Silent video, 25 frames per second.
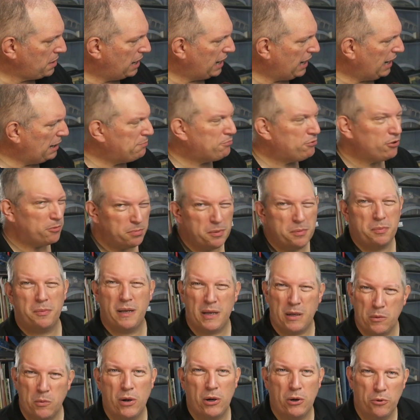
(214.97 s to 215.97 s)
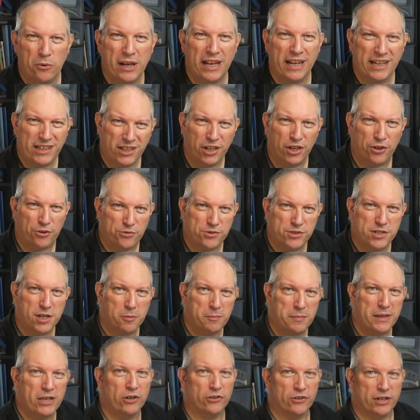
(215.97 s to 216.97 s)
It probably will get used, I'll
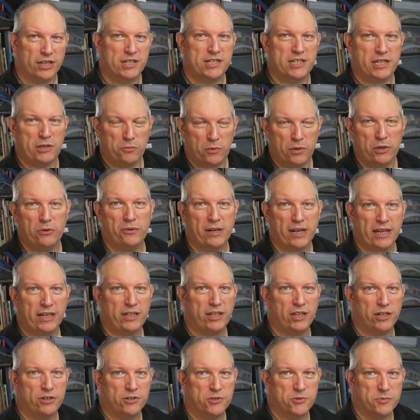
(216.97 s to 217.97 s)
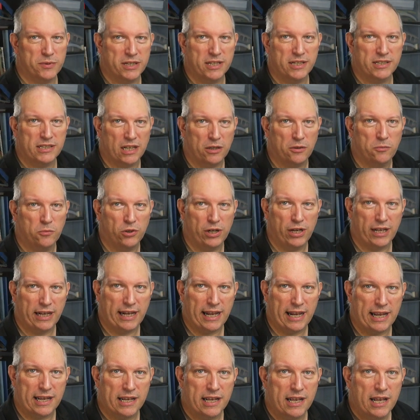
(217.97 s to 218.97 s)
be honest, it will get used when I don't want to
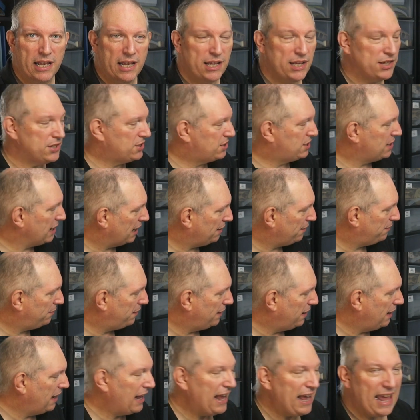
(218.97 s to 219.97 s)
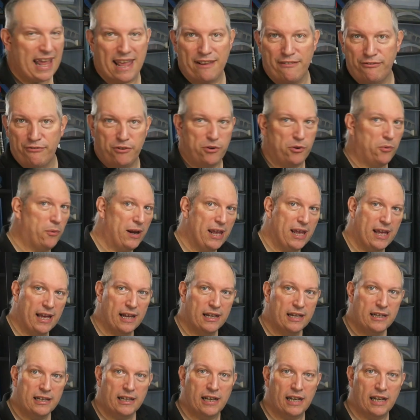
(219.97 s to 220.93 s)
get stuff everywhere.